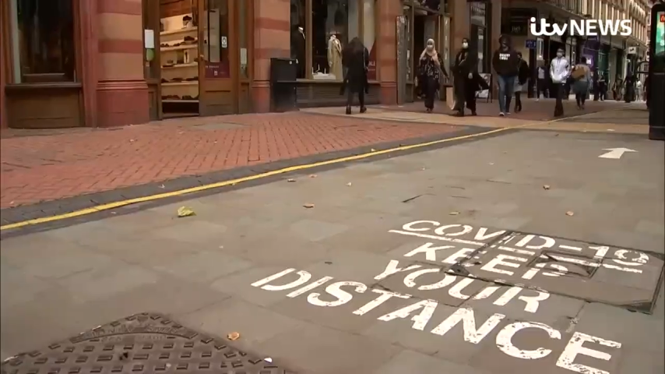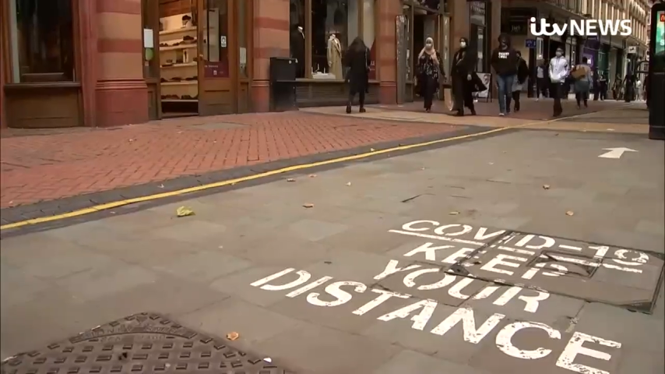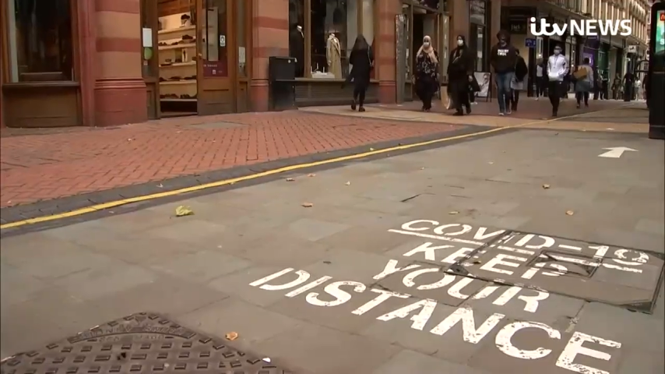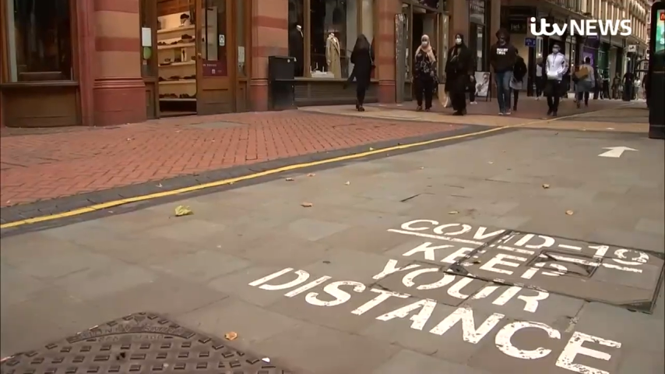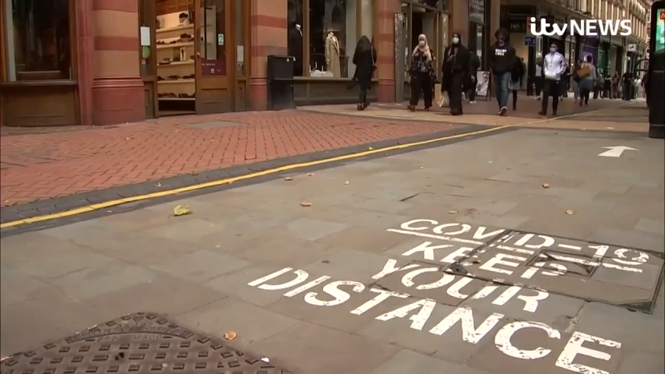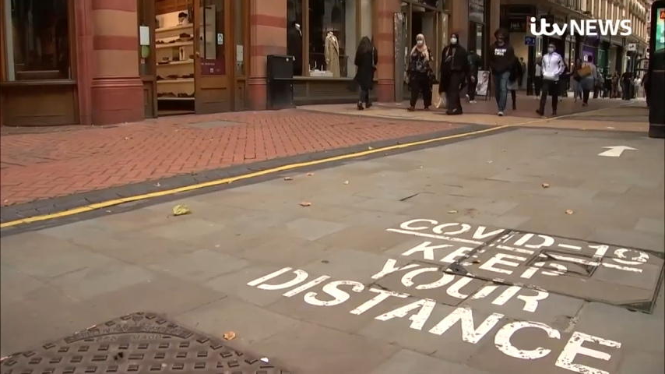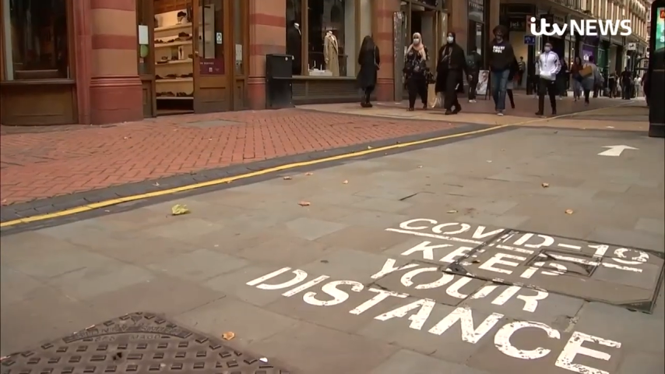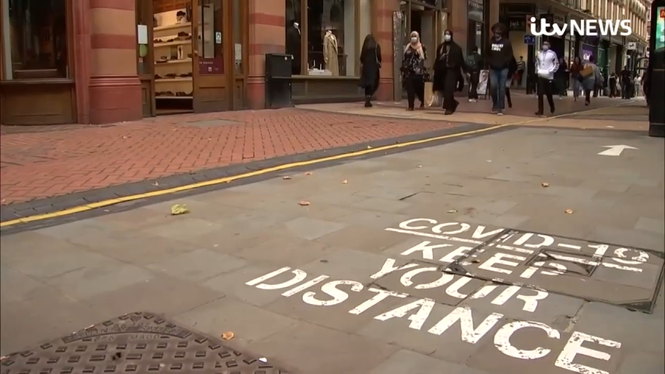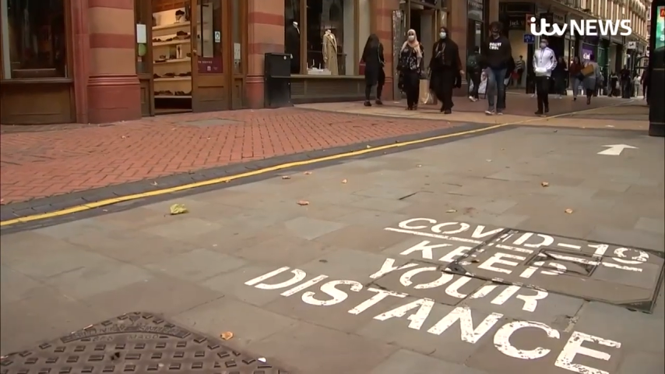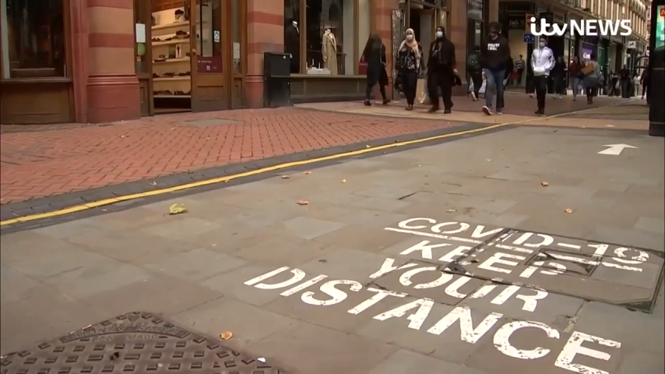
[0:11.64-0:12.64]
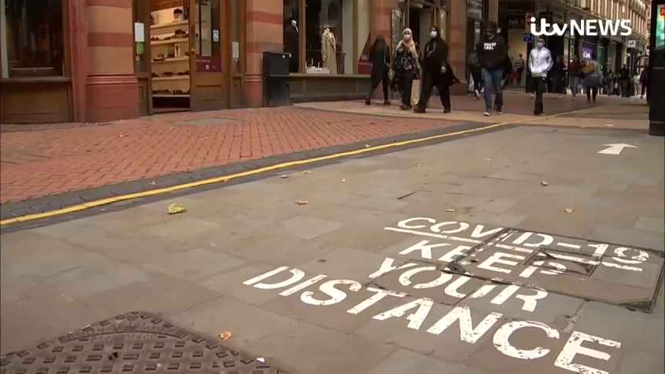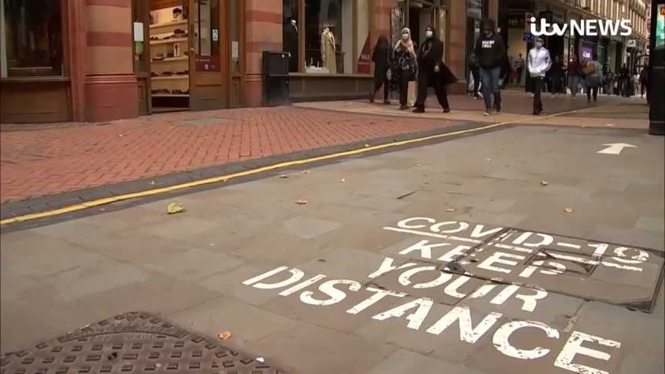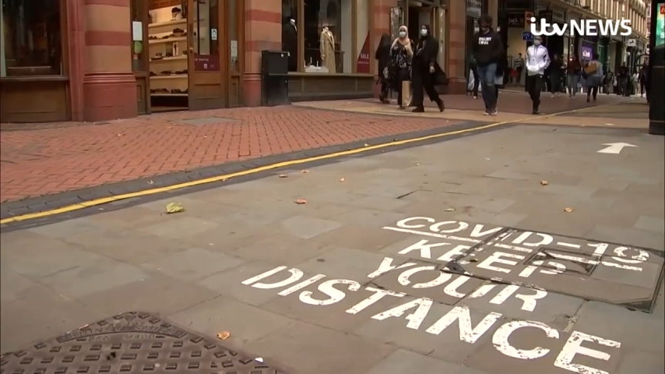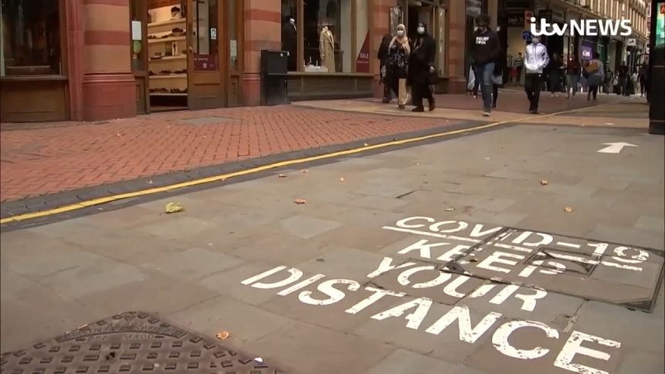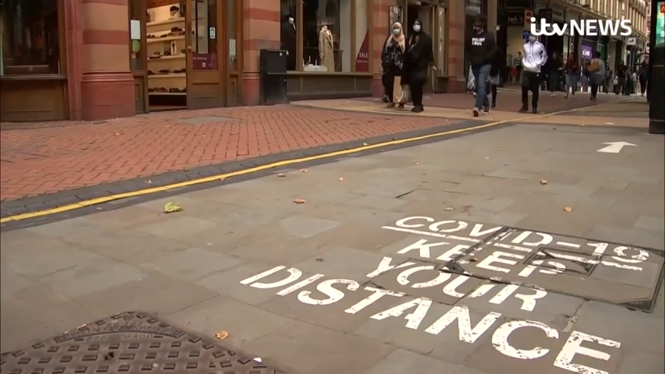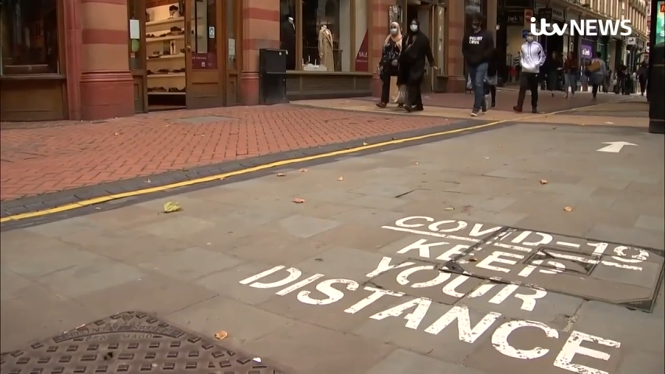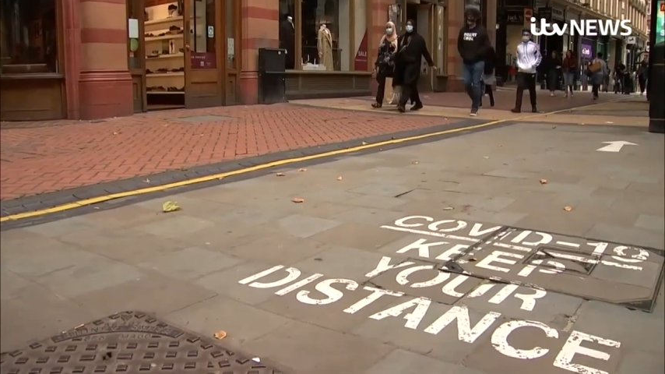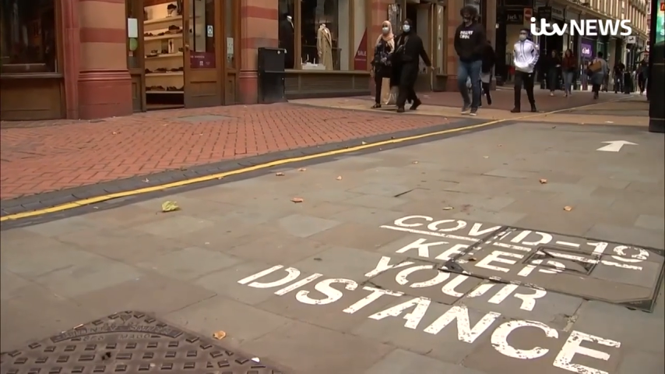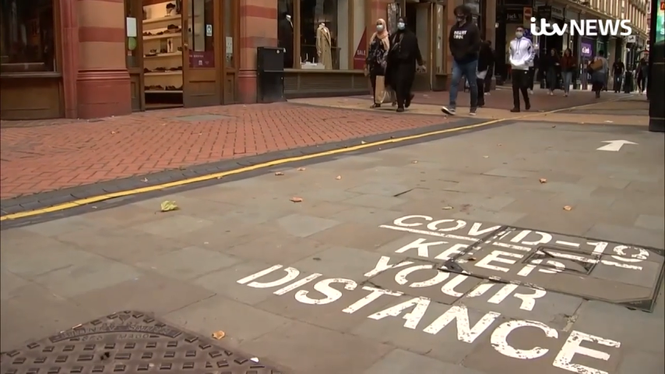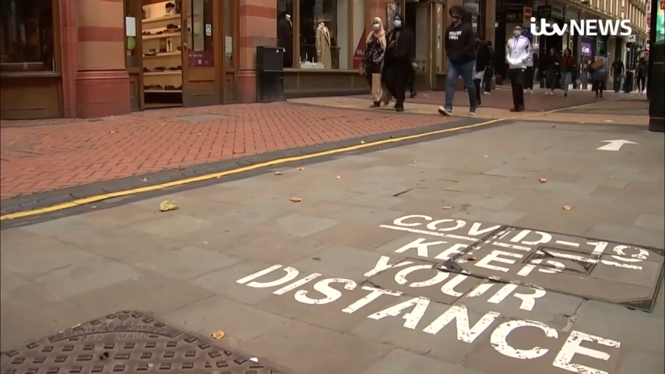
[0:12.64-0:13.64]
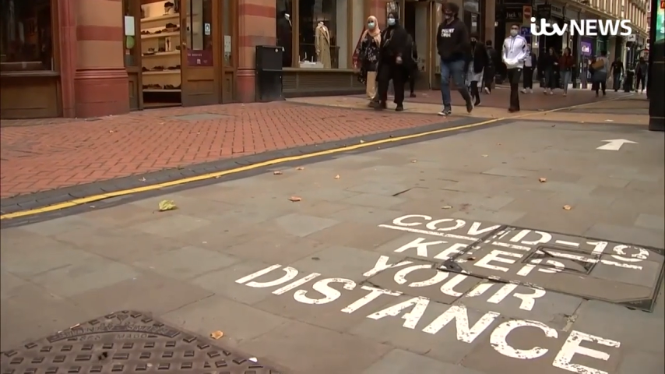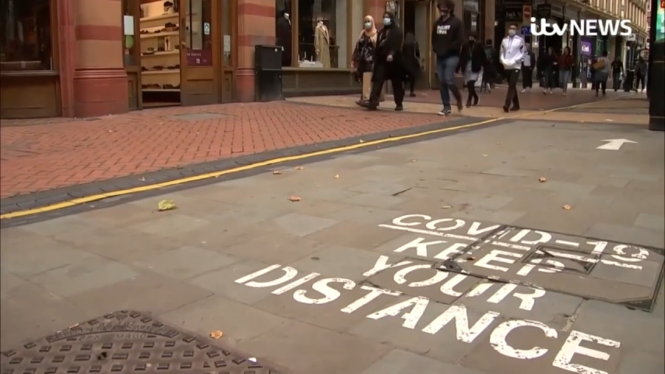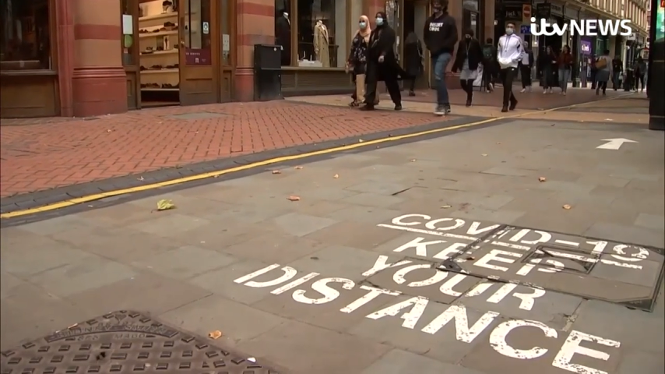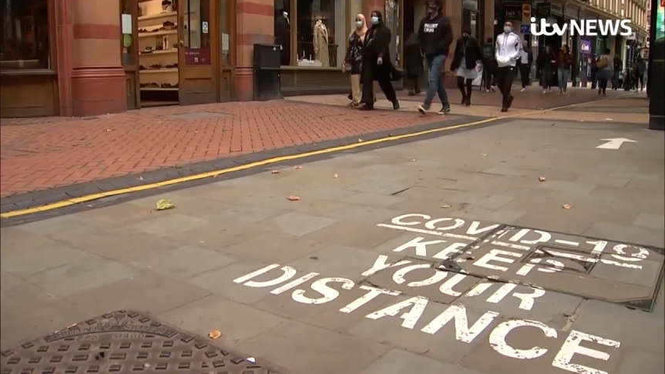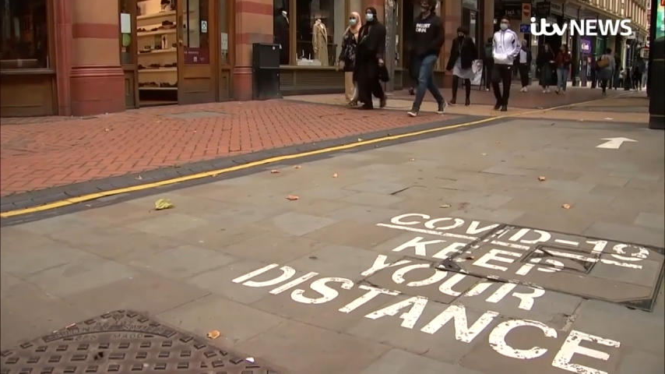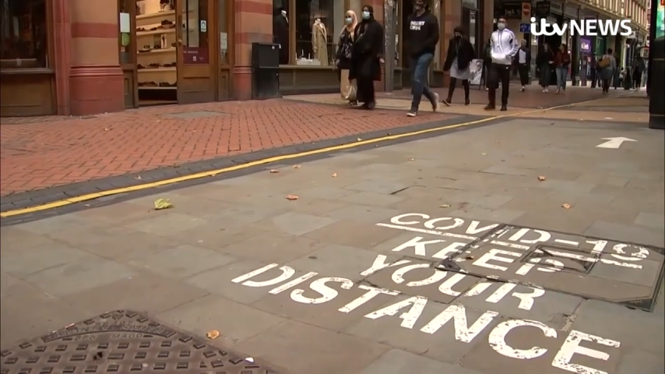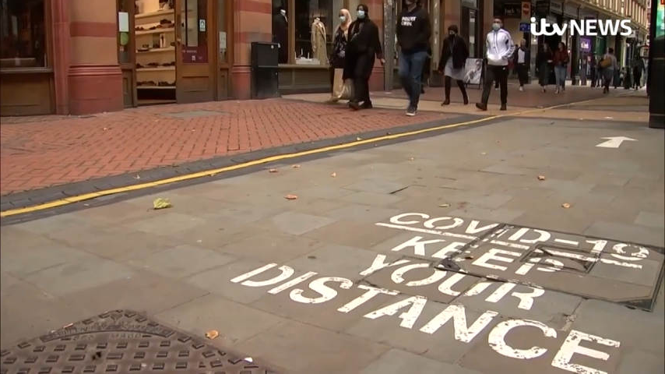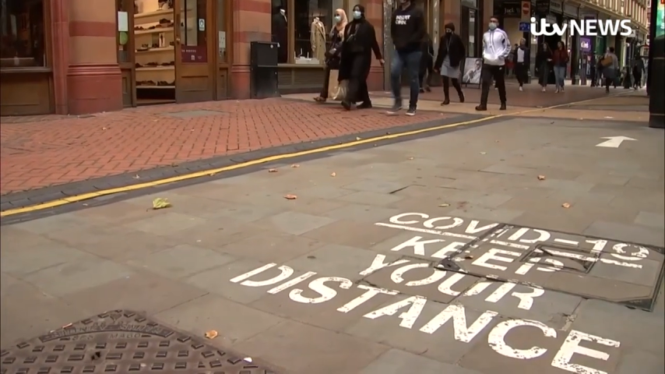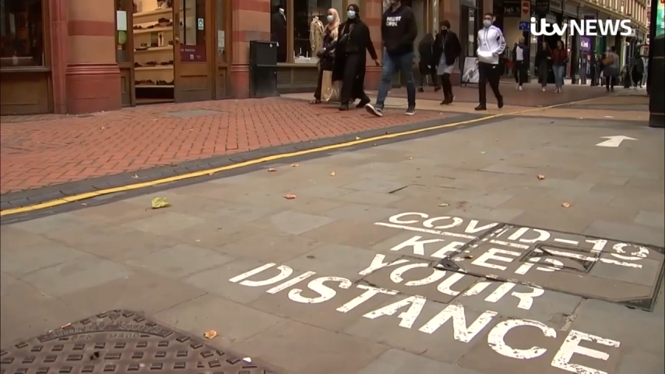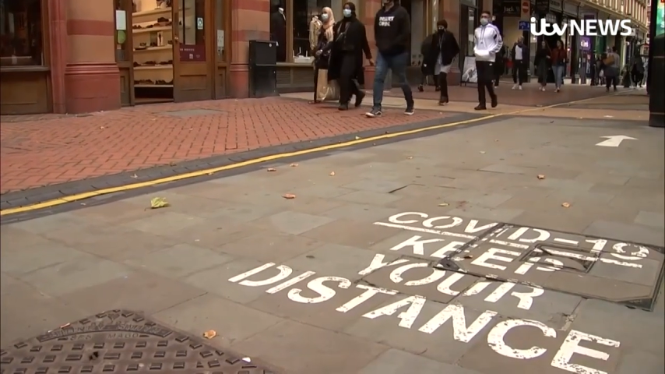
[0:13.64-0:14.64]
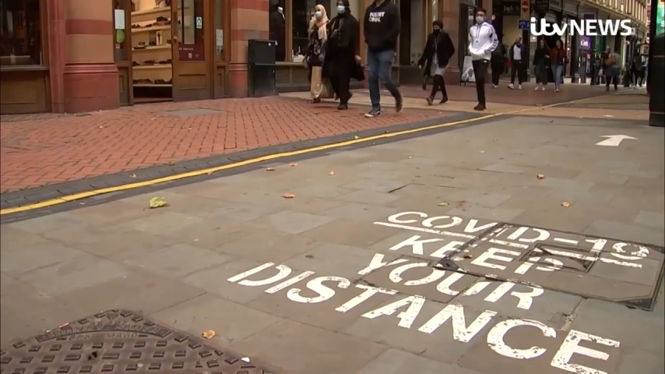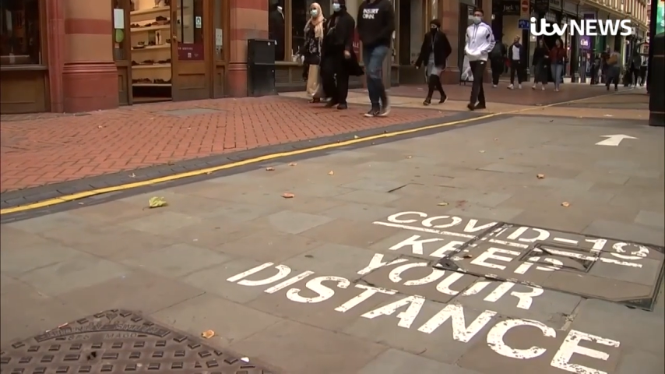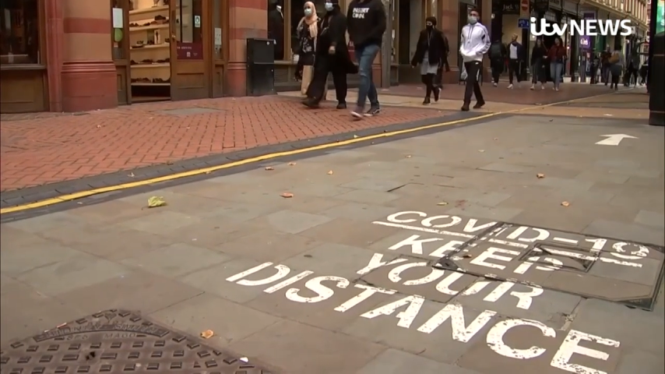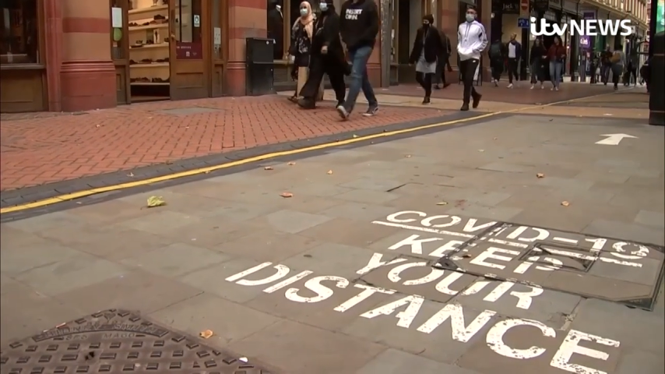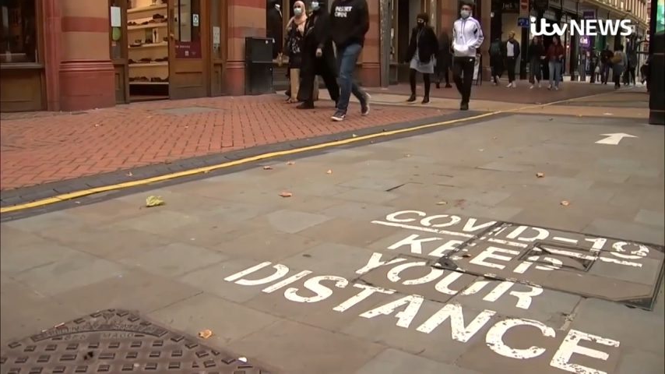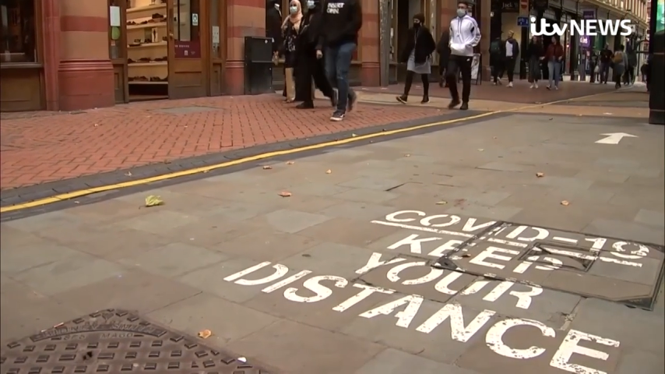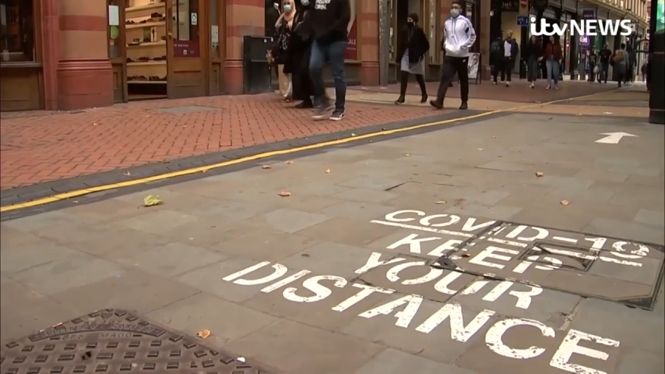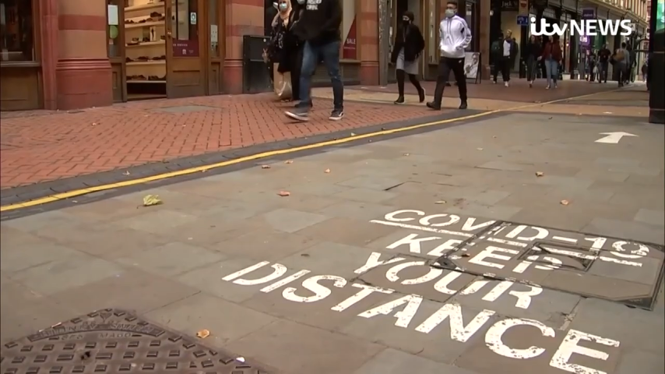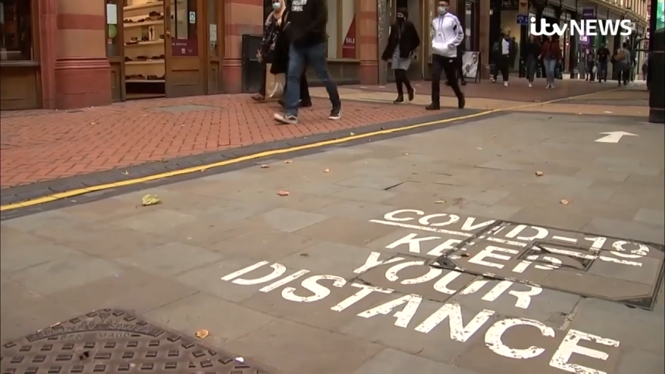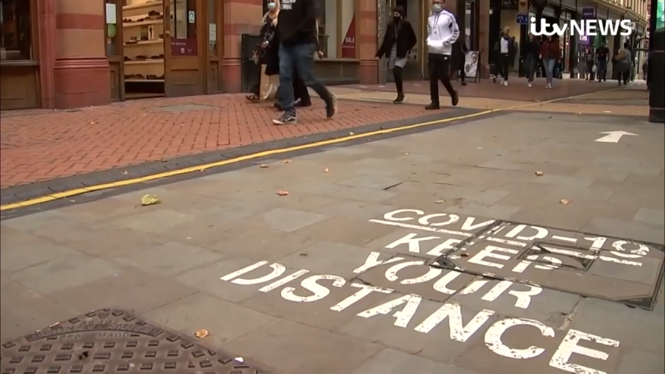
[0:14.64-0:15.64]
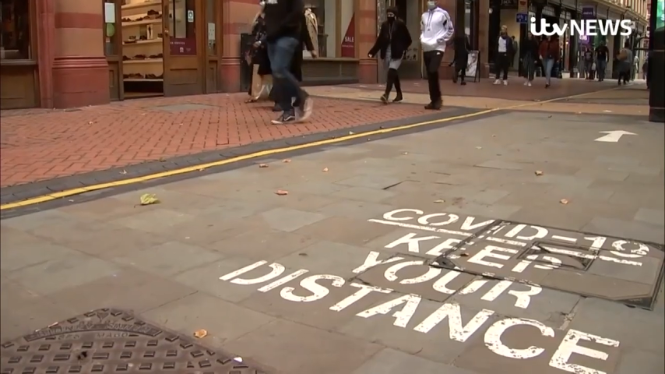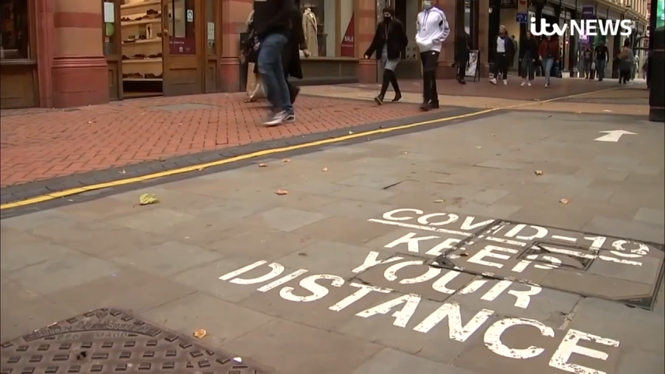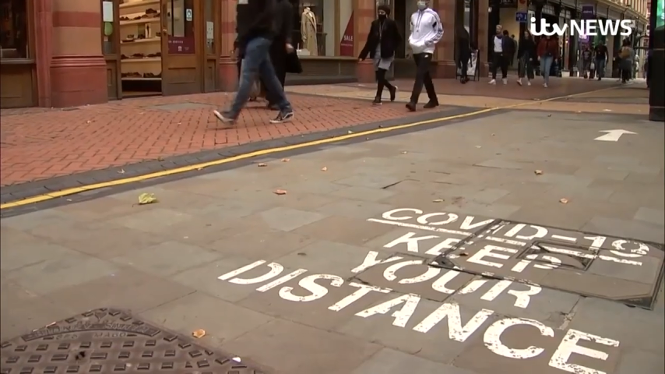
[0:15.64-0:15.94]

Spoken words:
No face is visible, so there are no lips to read.